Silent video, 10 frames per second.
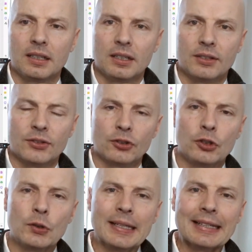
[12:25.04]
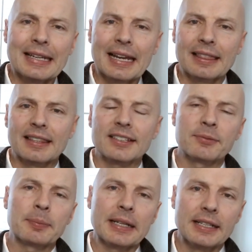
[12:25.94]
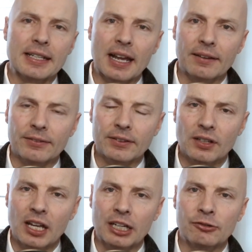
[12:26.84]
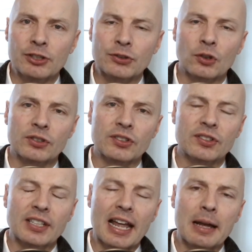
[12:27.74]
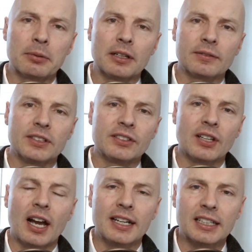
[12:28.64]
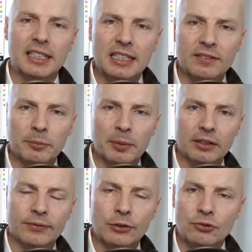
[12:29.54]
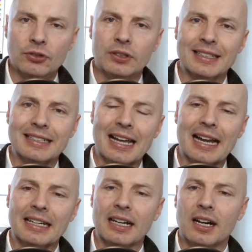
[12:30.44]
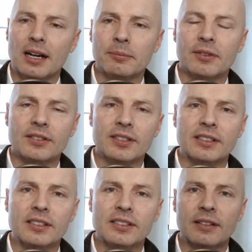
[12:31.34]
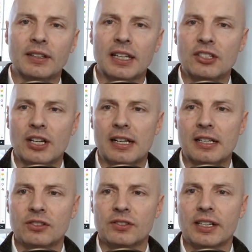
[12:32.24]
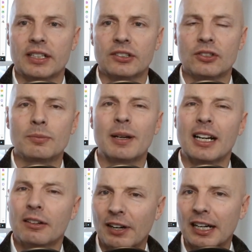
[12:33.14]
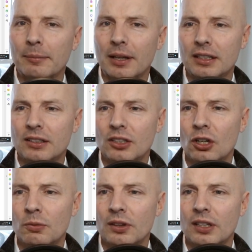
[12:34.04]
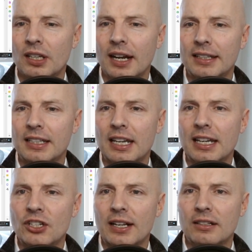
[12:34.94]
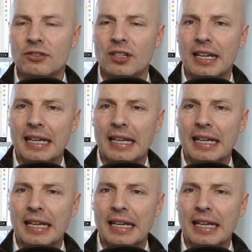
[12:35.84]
So you can get this PDF. It's on our resources tab of designanevenbetterfuture.com. The 67-day challenge is there too. But I recommend going with the 90-day challenge.